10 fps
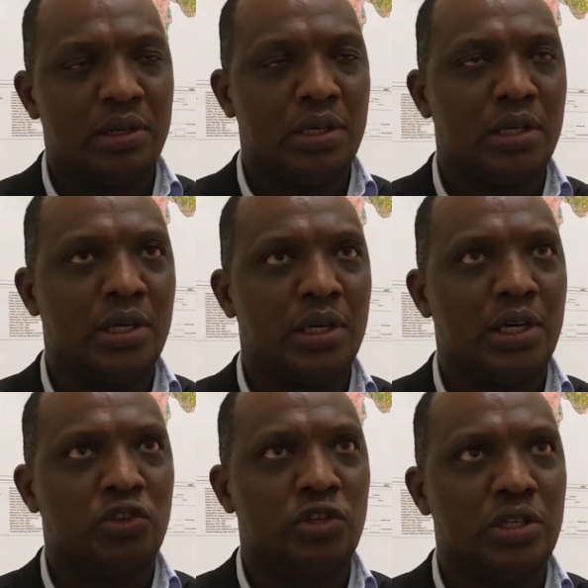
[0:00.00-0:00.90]
I
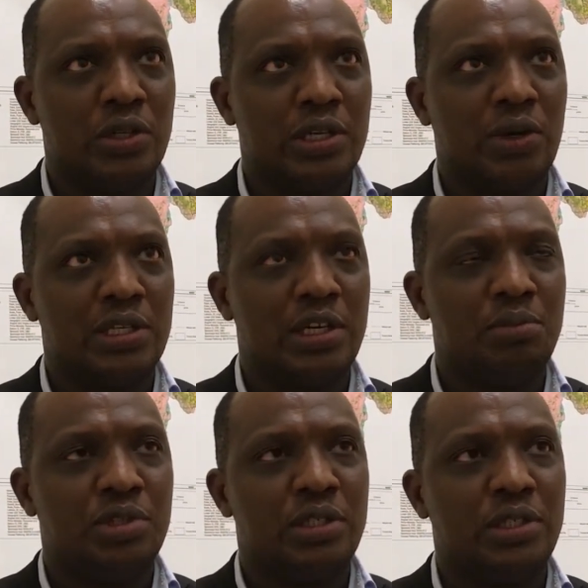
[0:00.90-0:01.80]
told you that was
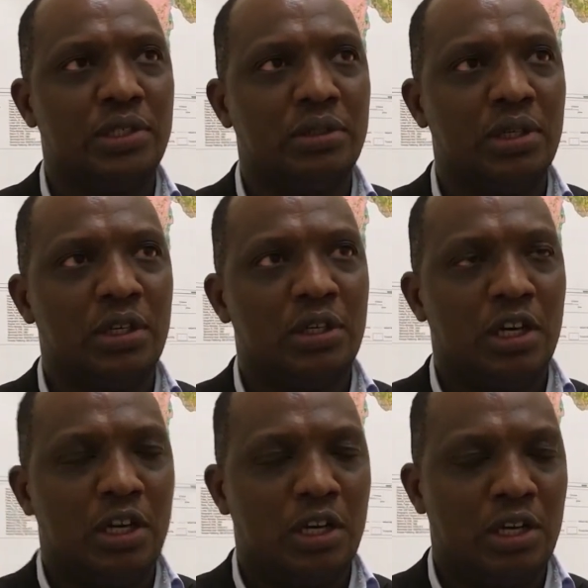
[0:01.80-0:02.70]
adopted in
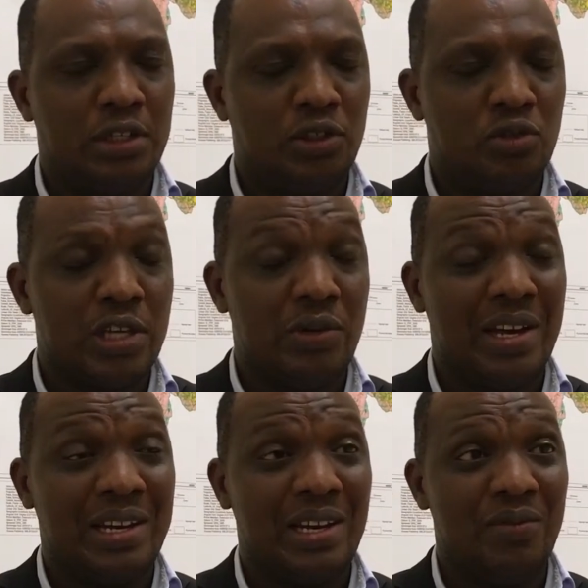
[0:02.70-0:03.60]

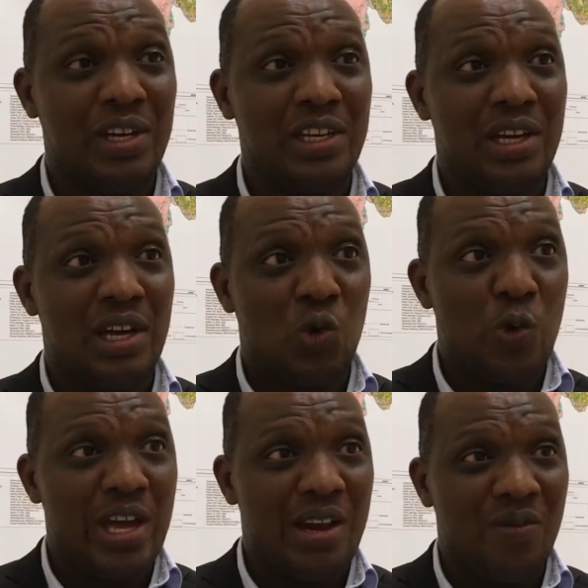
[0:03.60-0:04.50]
2011.
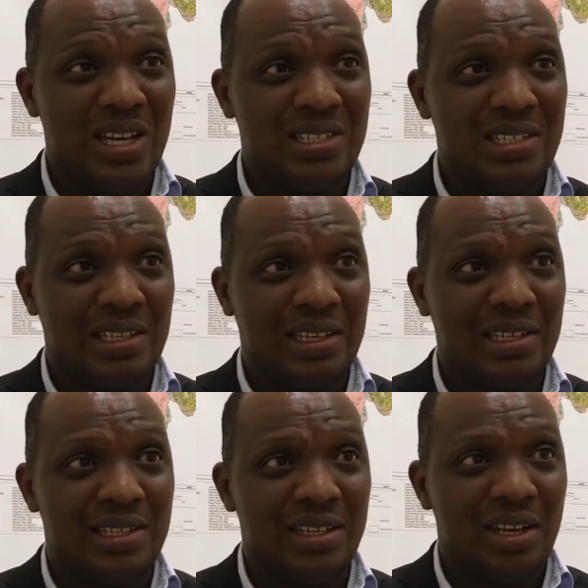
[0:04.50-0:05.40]
We are revising
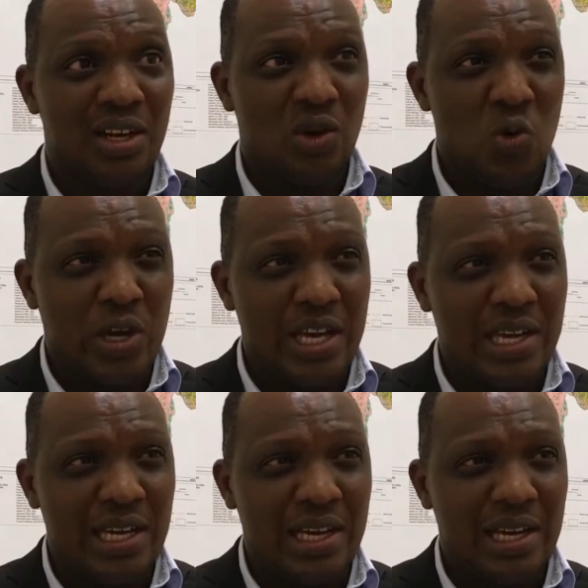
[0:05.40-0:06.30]
it,
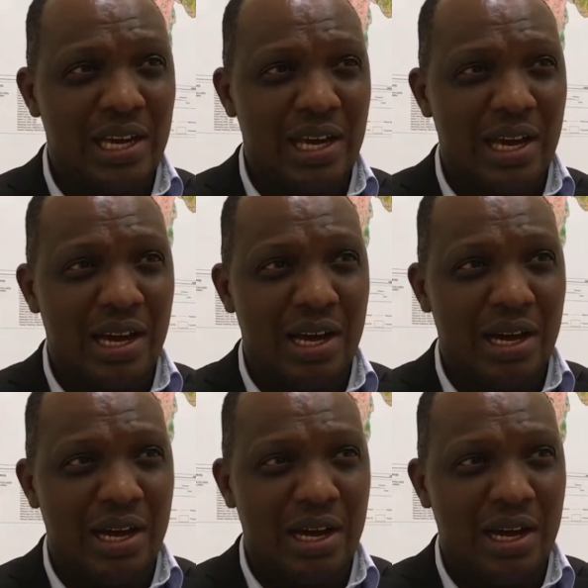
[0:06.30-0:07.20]
looking
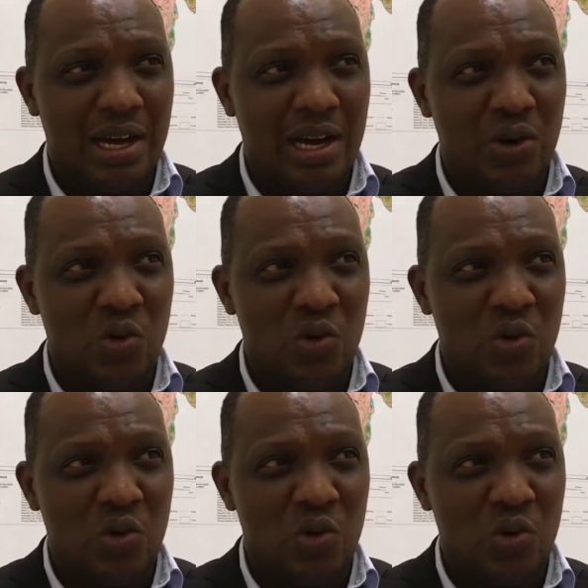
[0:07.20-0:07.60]
at